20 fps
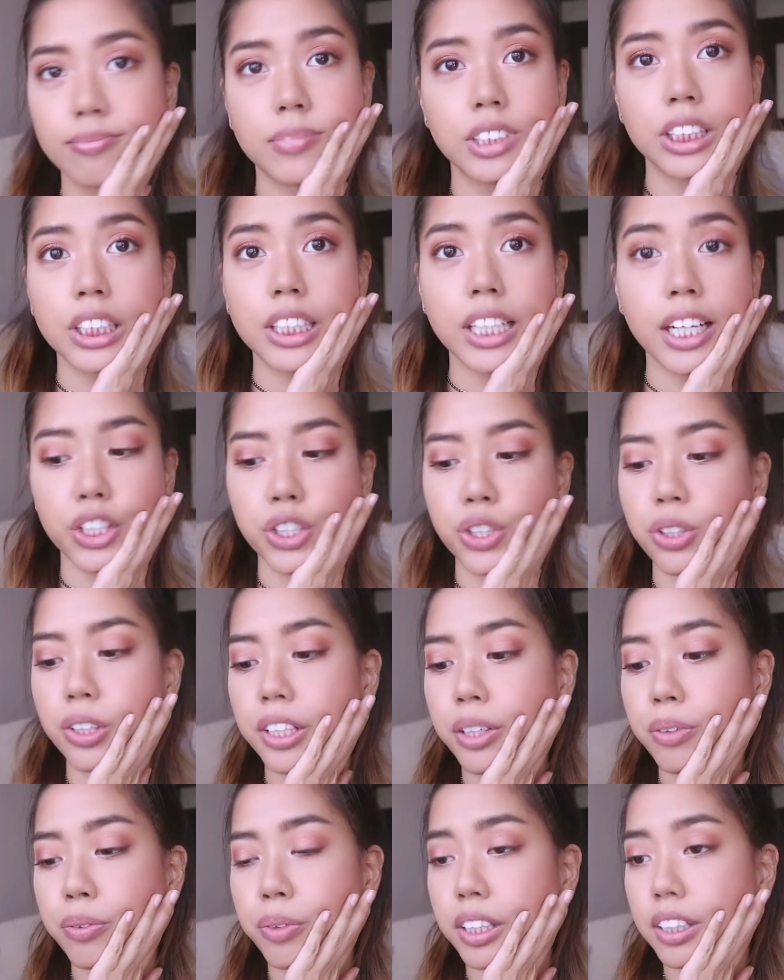That's
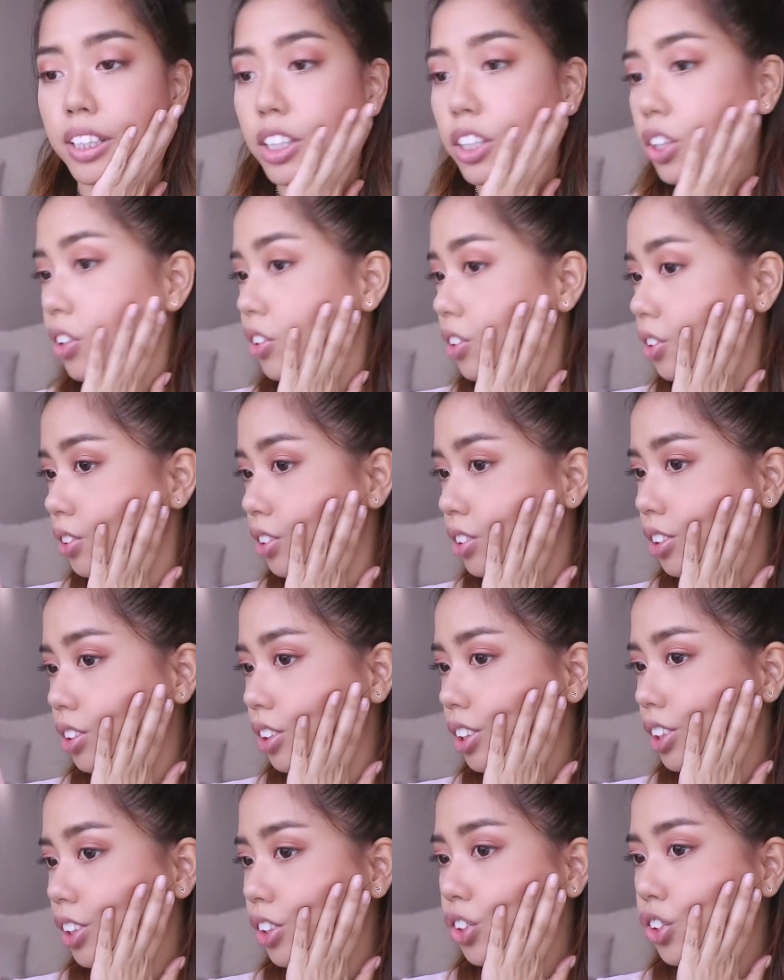actually really cute.
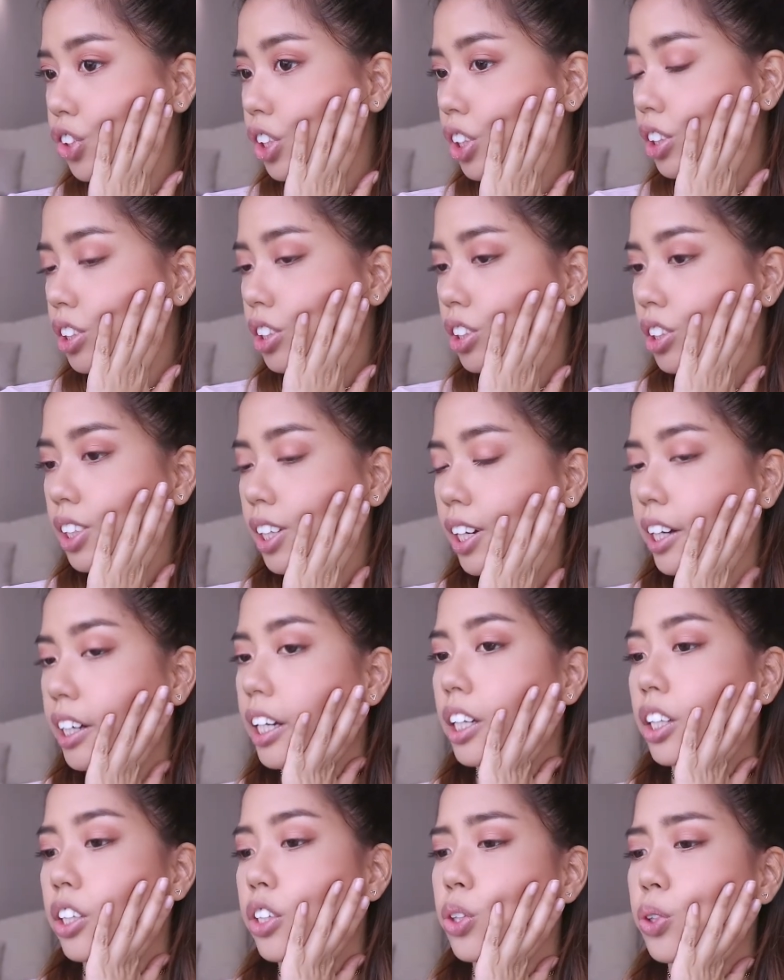It's just
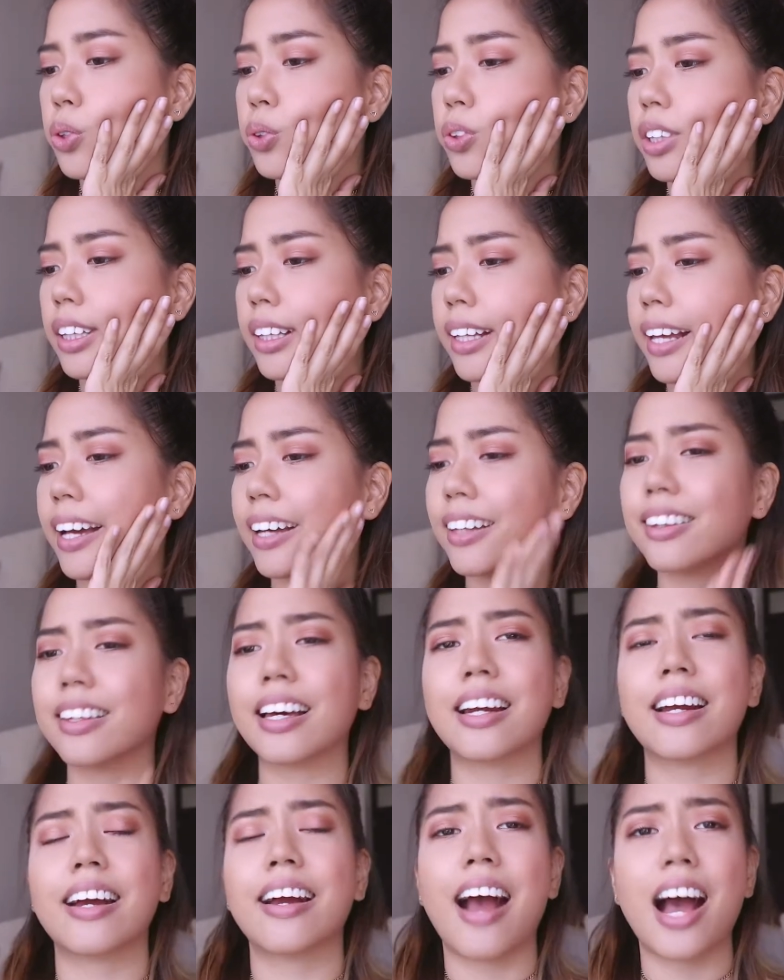I don't like
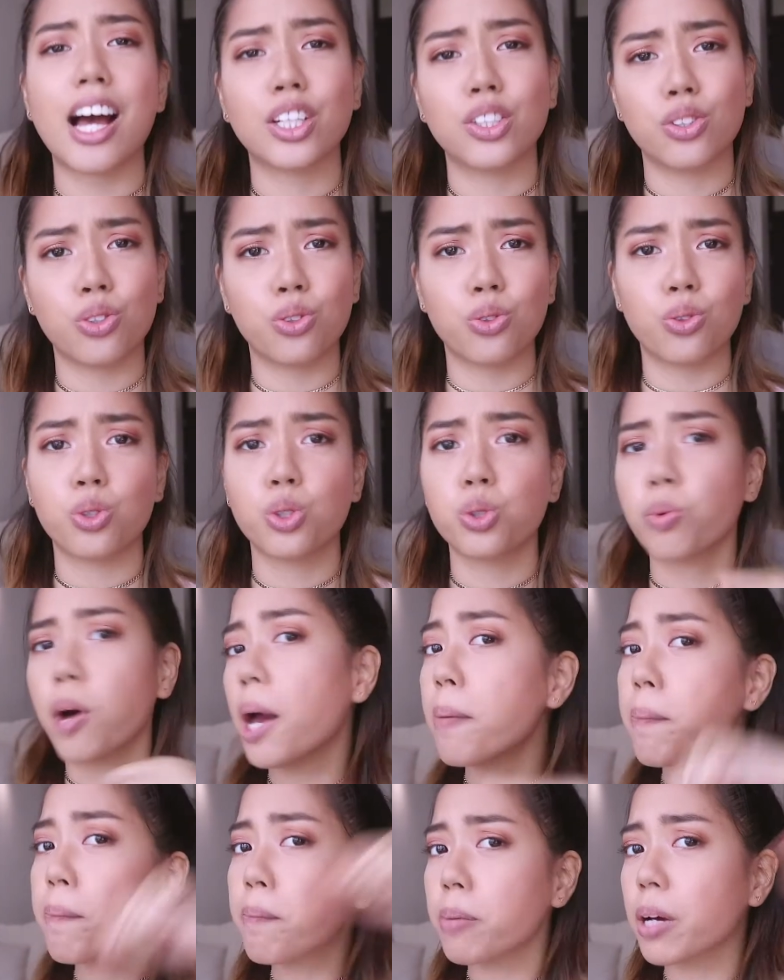that I had to
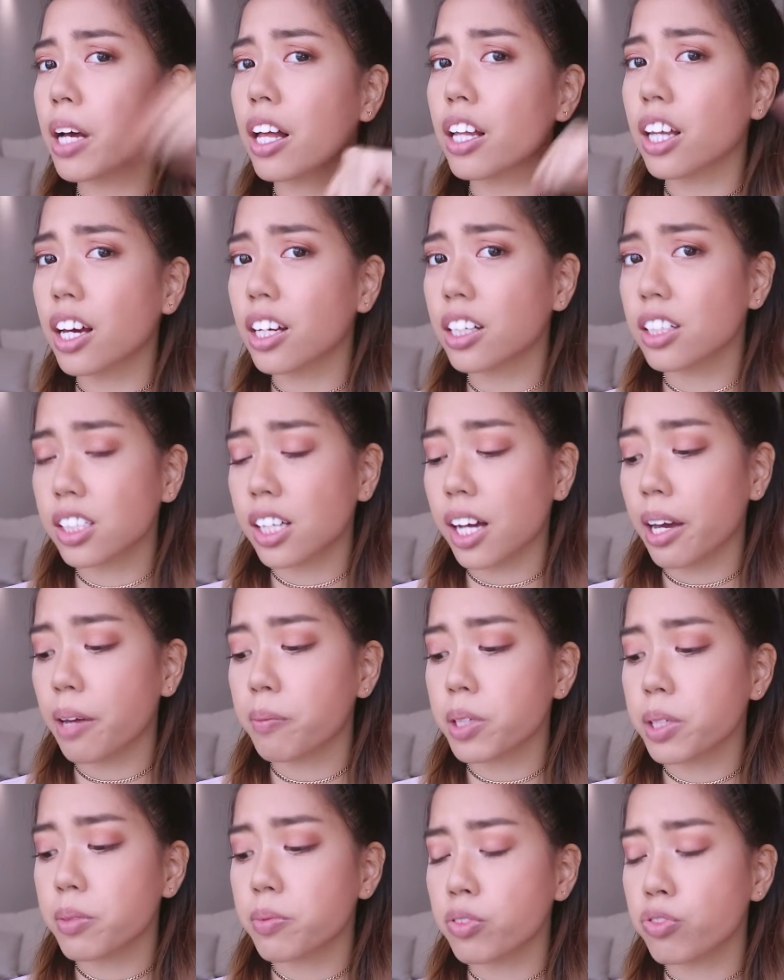swipe a lot of
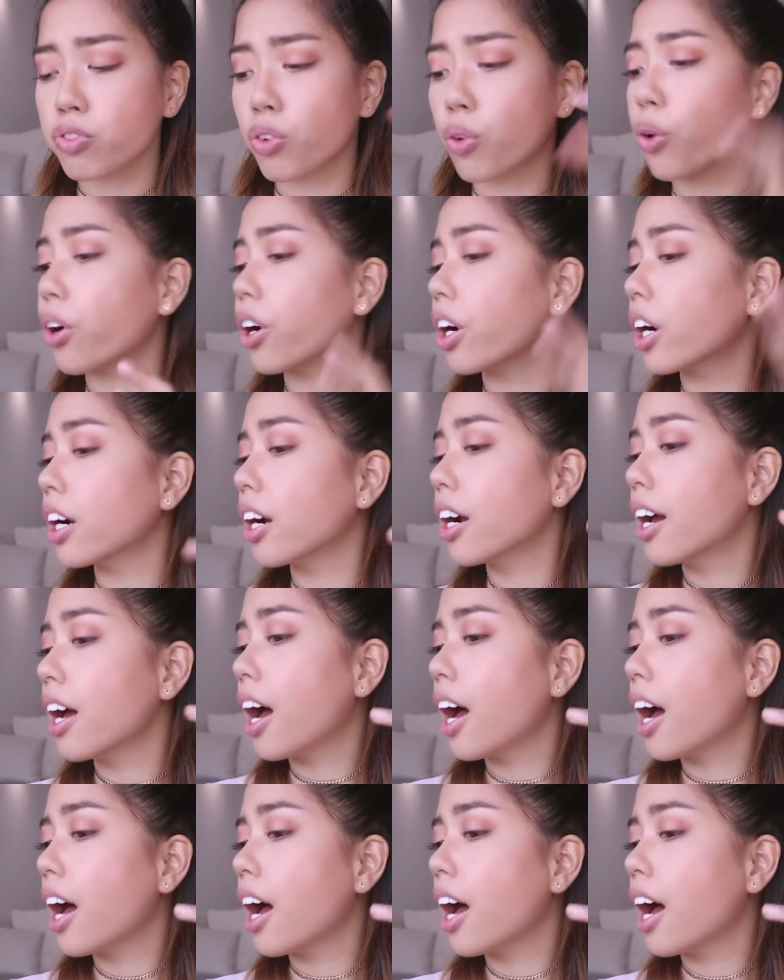times before